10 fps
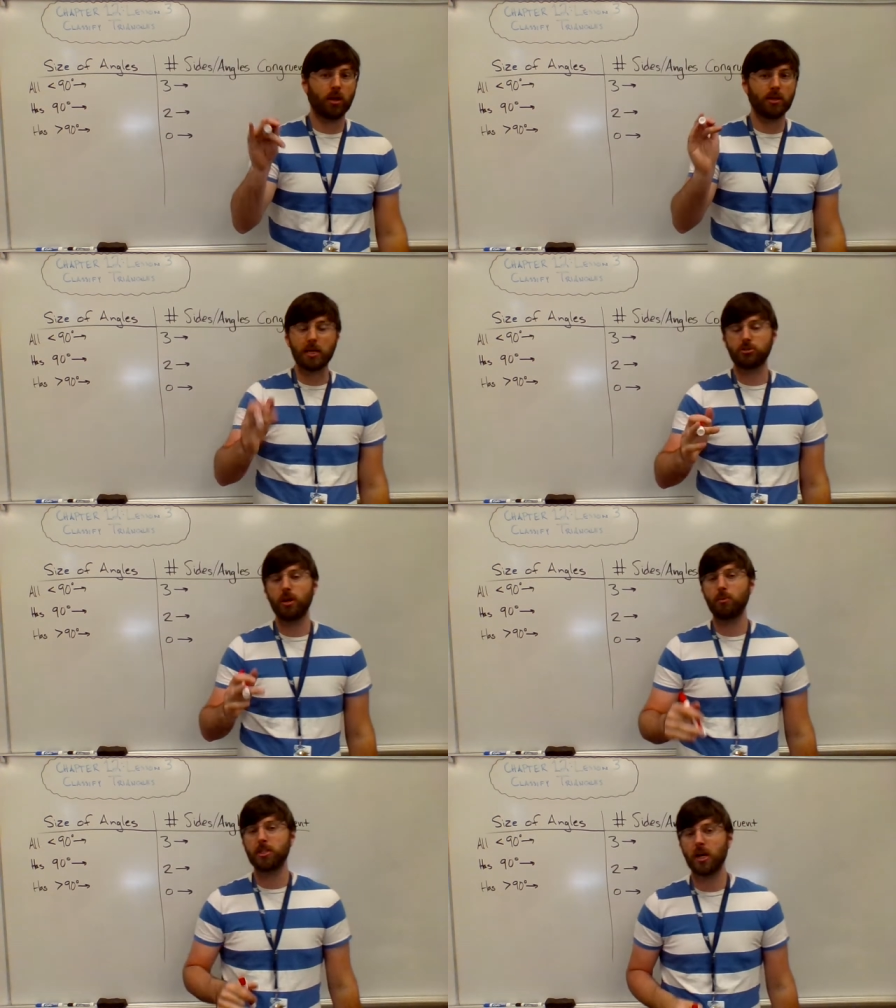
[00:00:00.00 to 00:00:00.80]

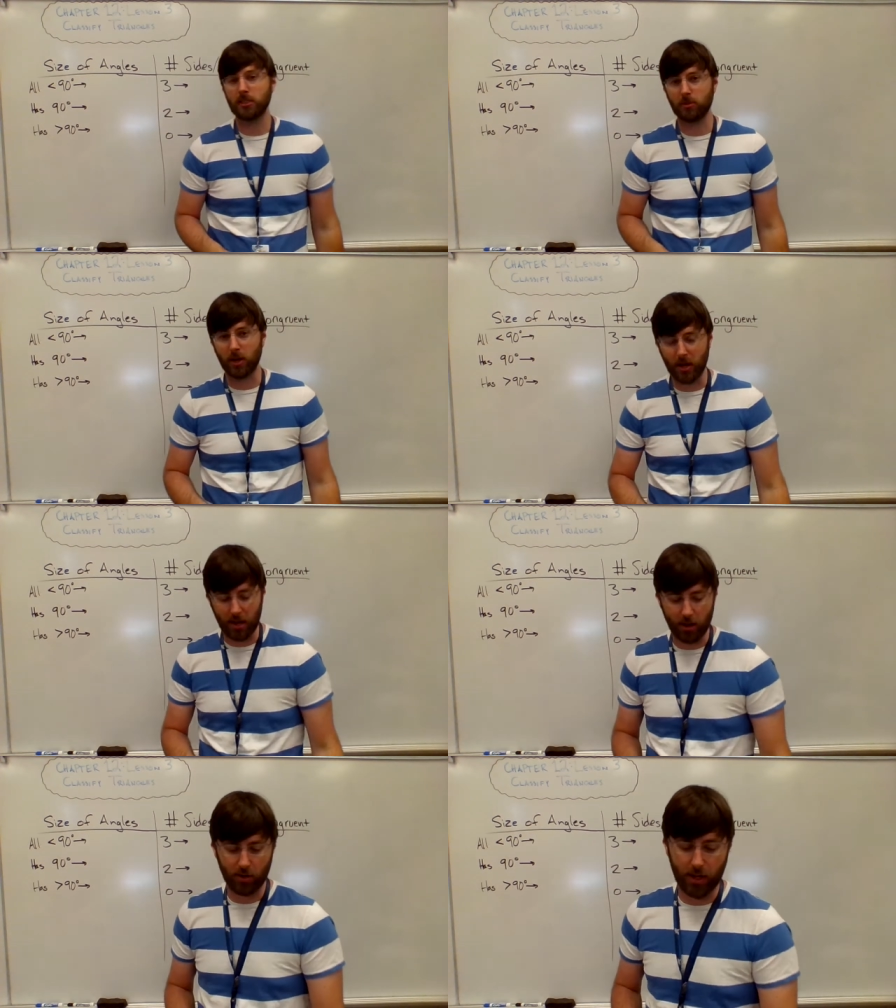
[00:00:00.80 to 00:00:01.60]
Yesterday we talked about
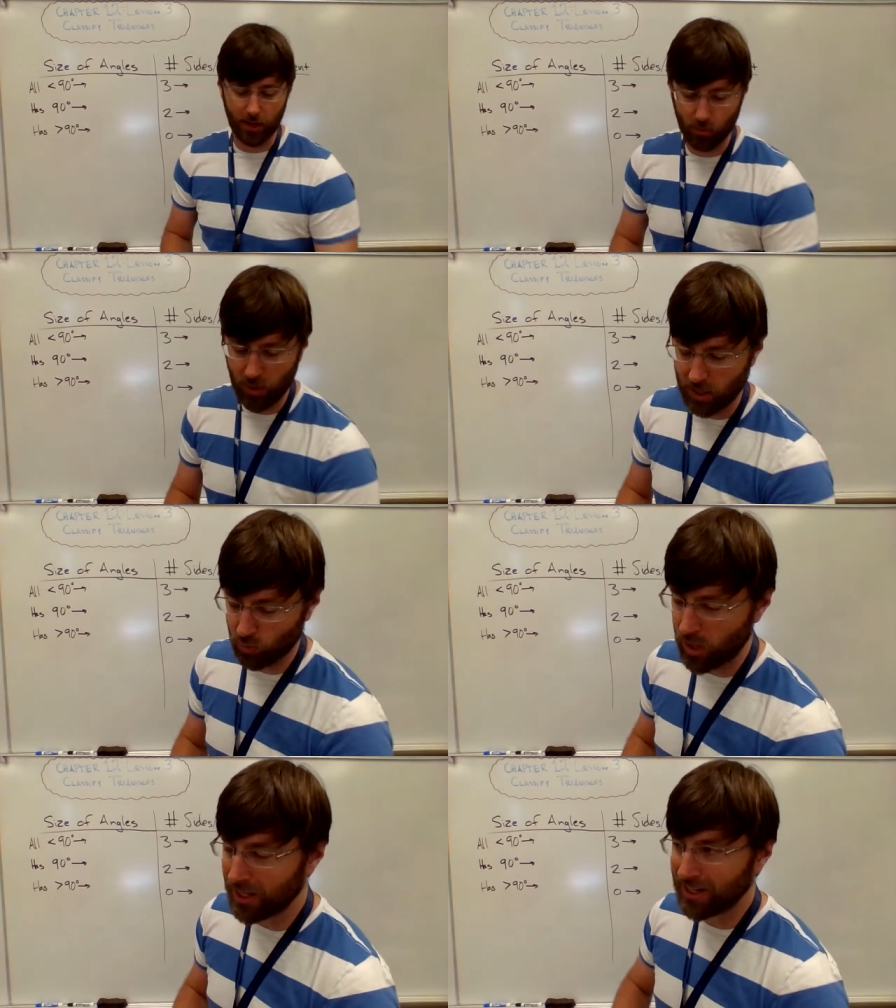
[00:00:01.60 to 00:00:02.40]
how
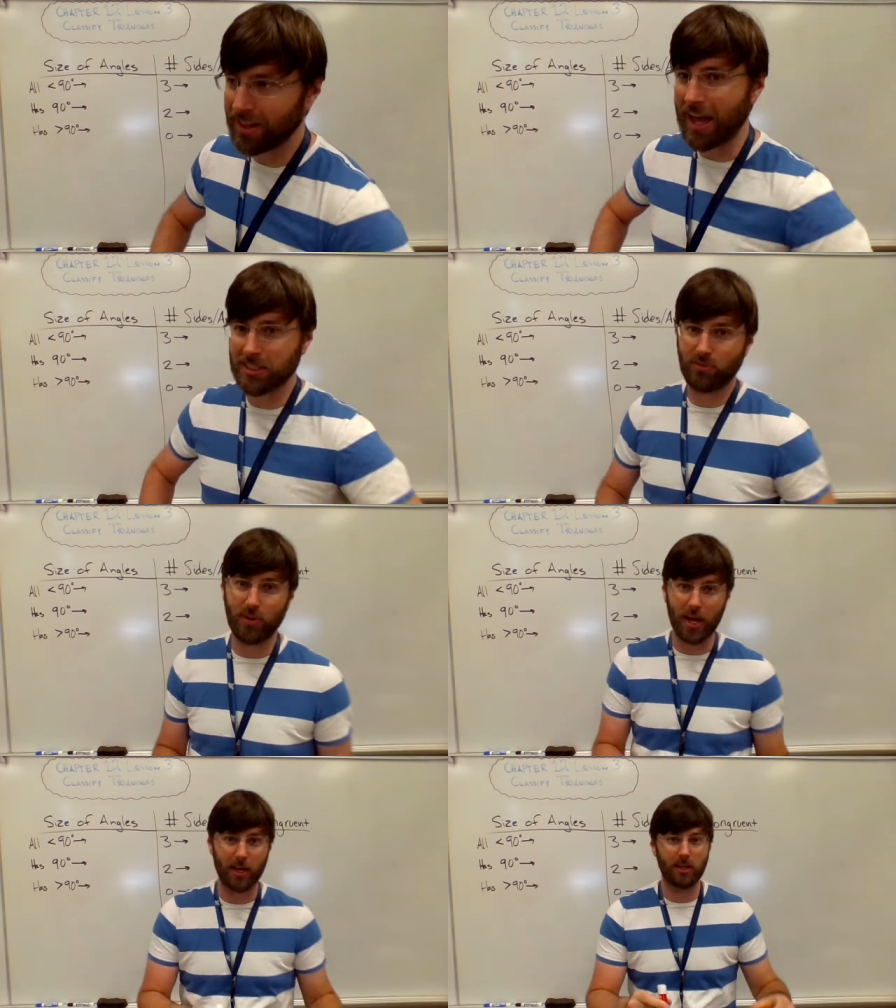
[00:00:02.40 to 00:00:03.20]
we can
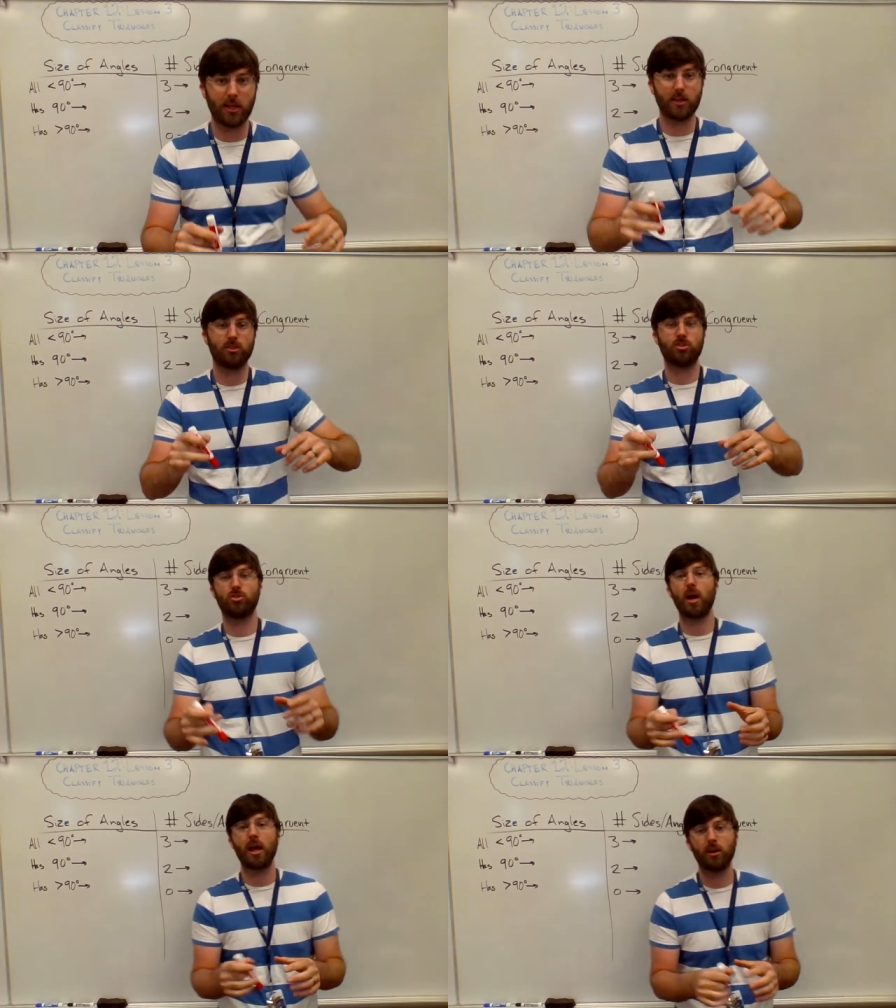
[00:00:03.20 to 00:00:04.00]
classify
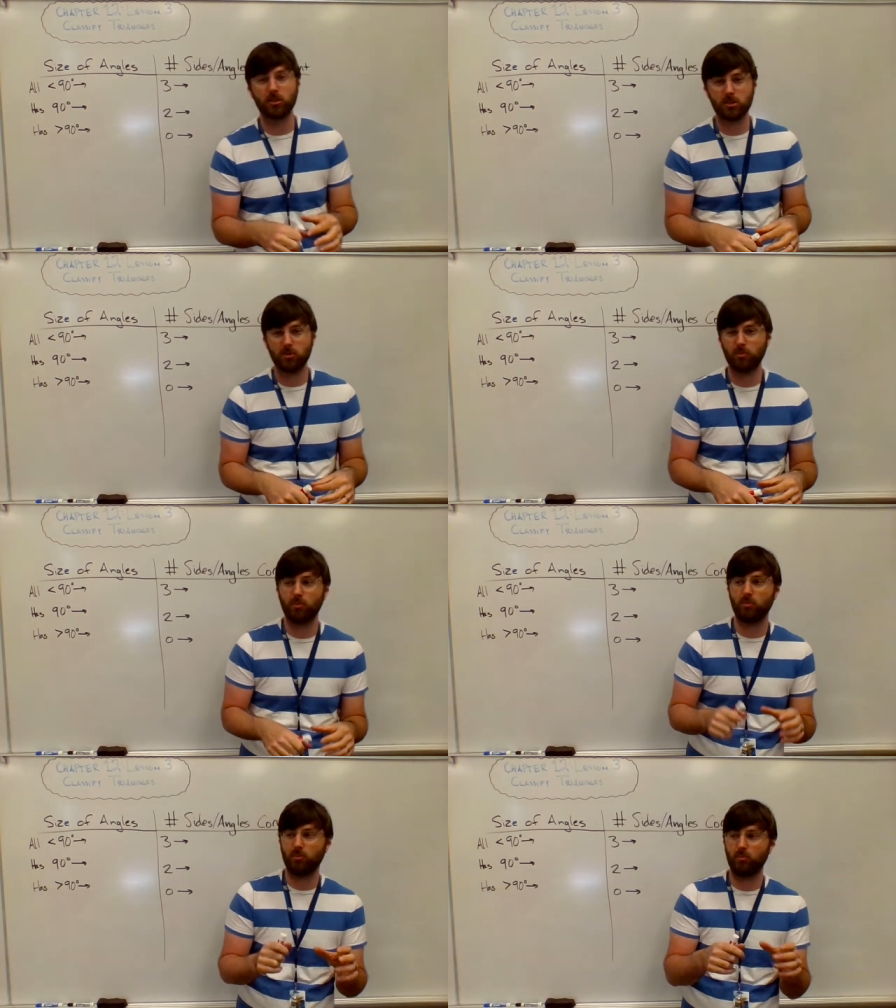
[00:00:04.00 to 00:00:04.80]
triangles
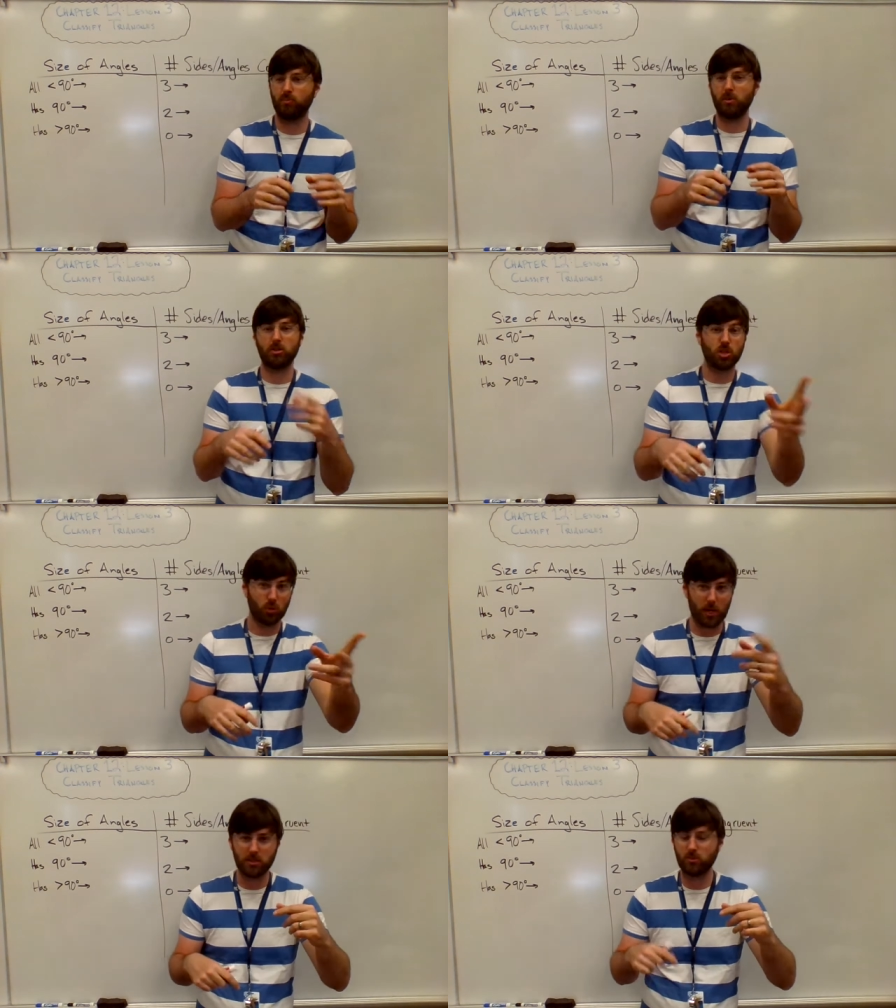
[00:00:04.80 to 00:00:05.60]
in two
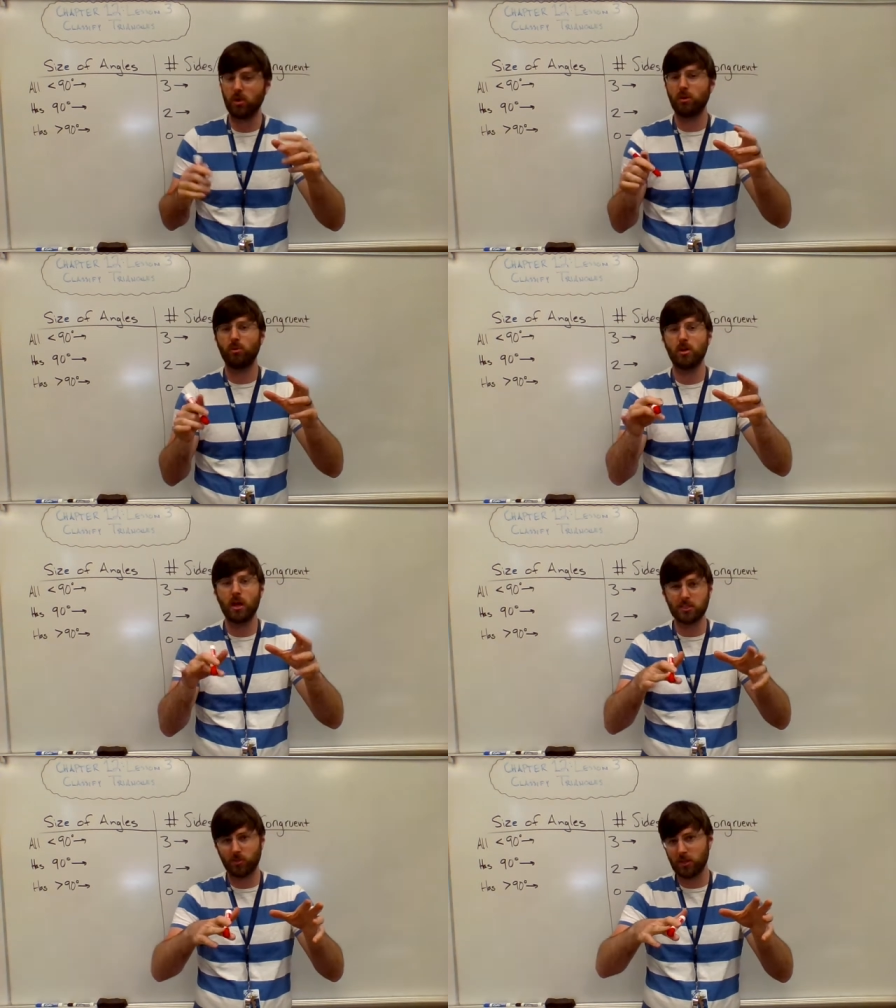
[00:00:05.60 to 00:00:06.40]
ways. We
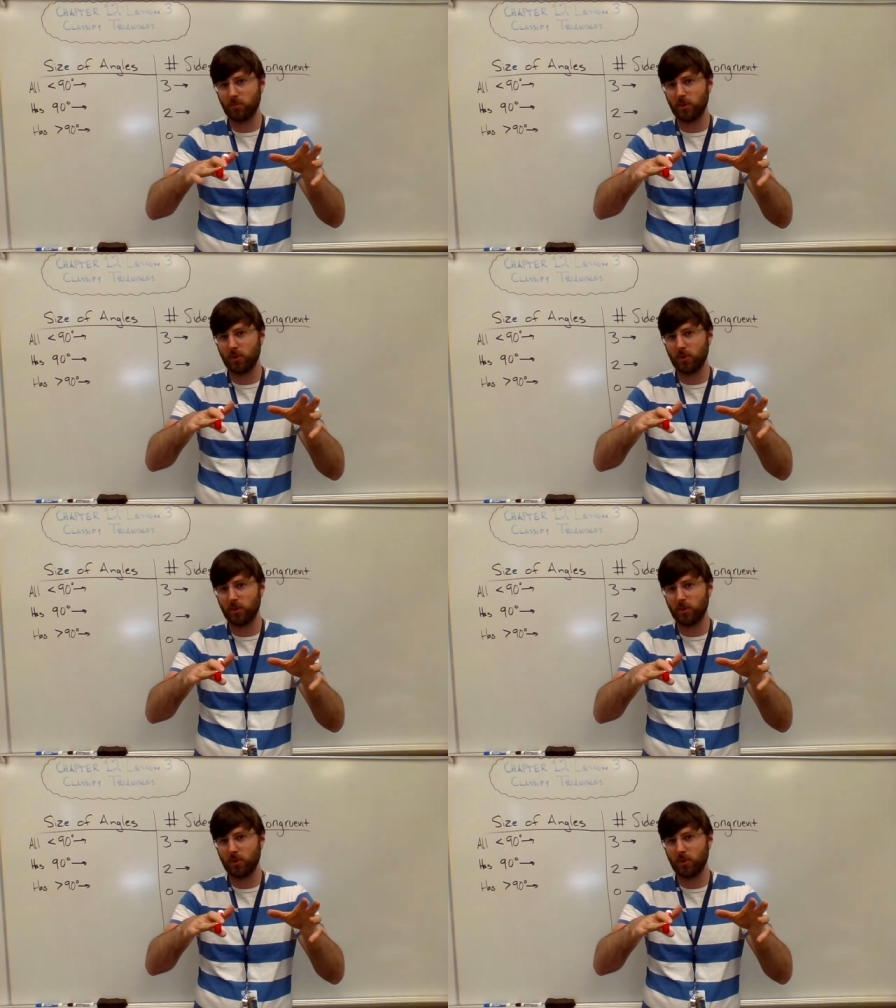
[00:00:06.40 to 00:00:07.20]
classify them based
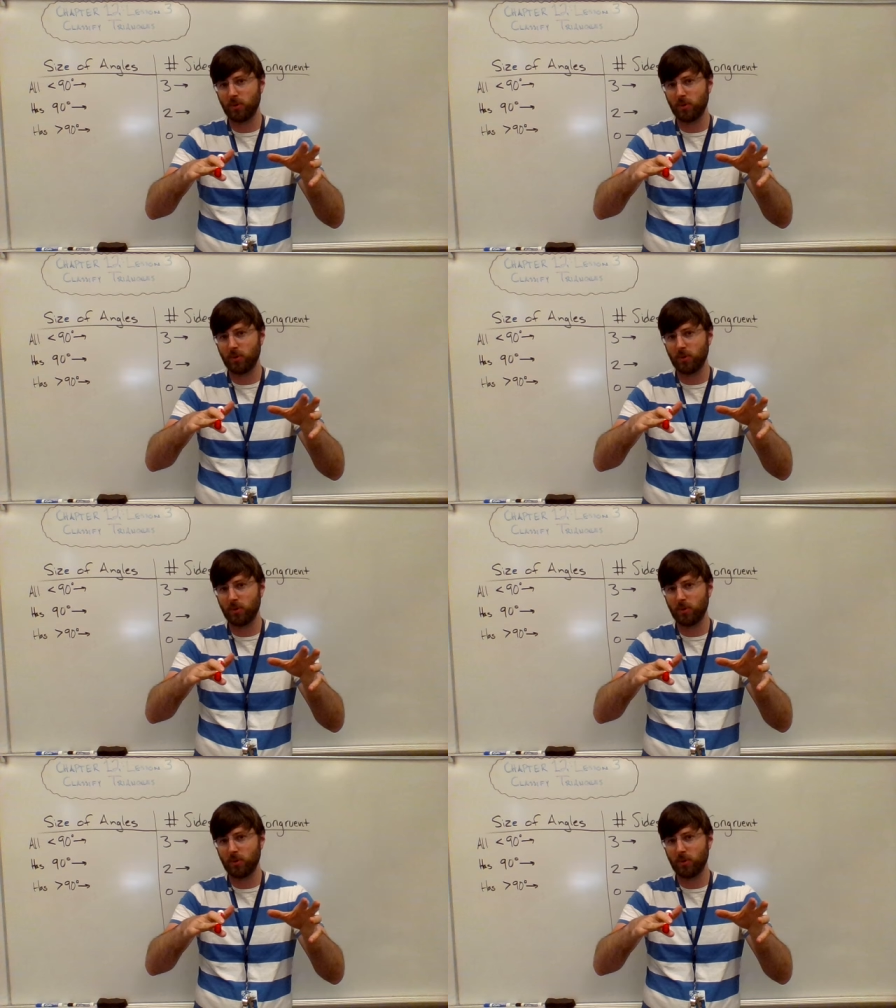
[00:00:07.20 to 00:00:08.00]
on
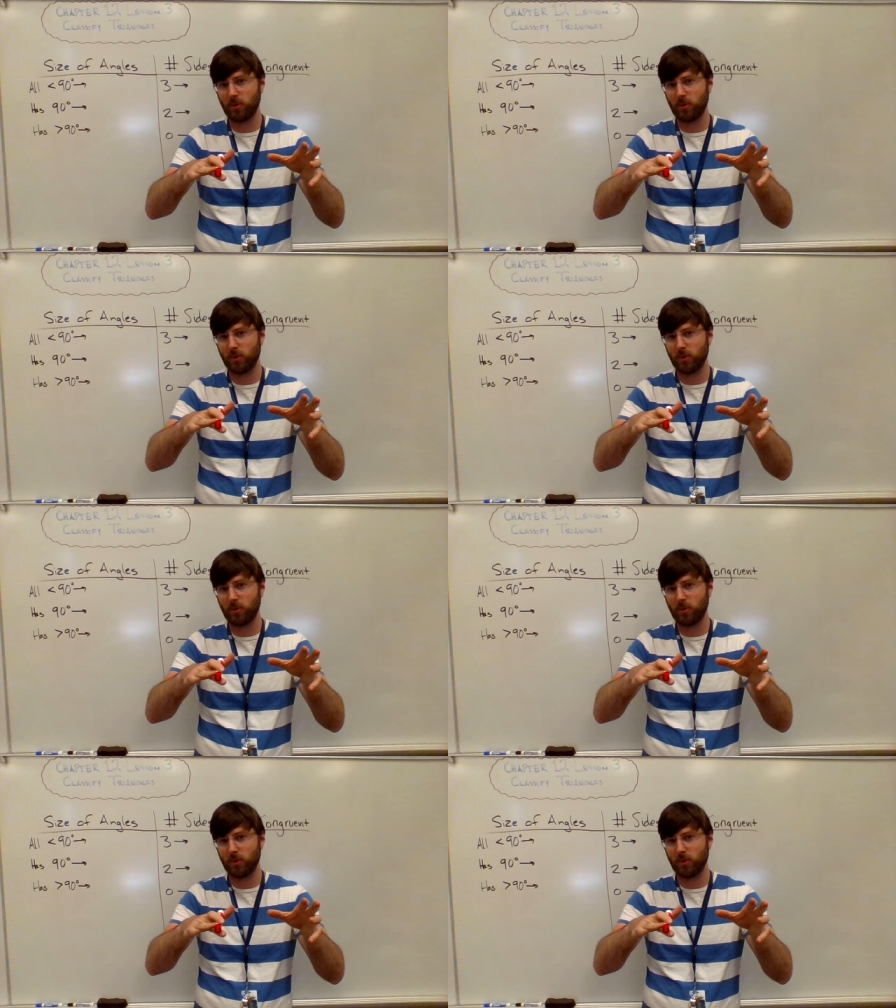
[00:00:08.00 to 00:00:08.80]

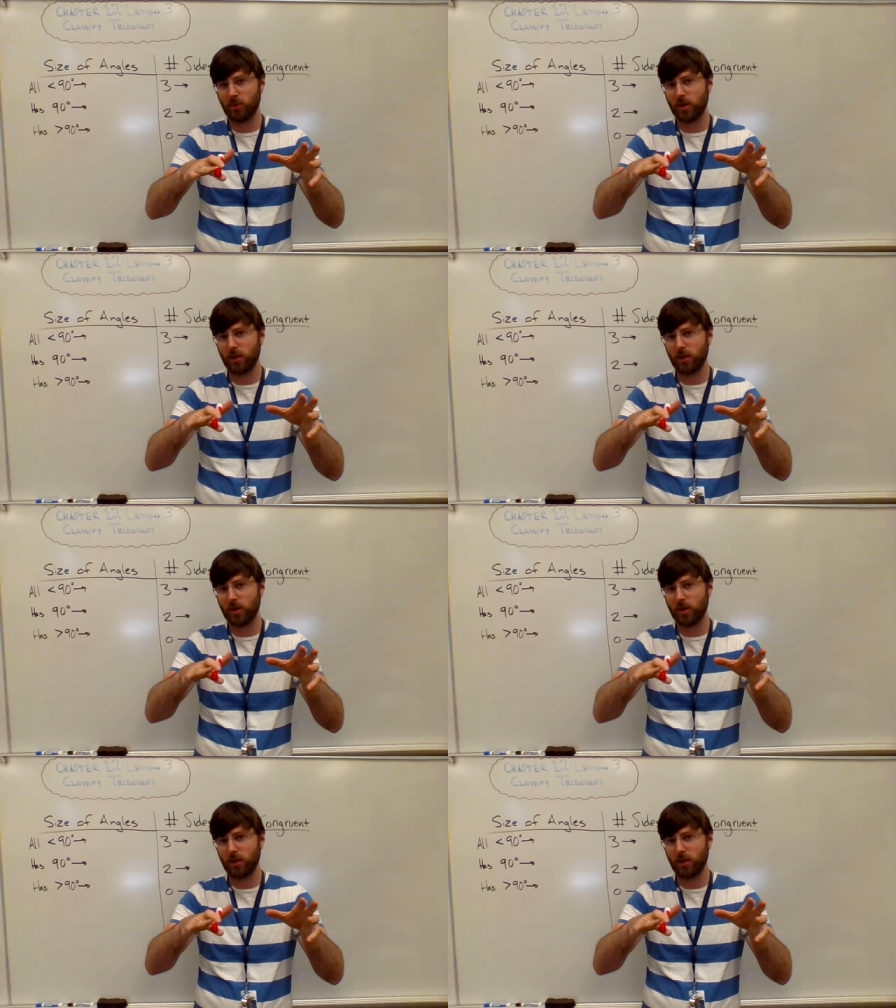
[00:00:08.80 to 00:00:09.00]
the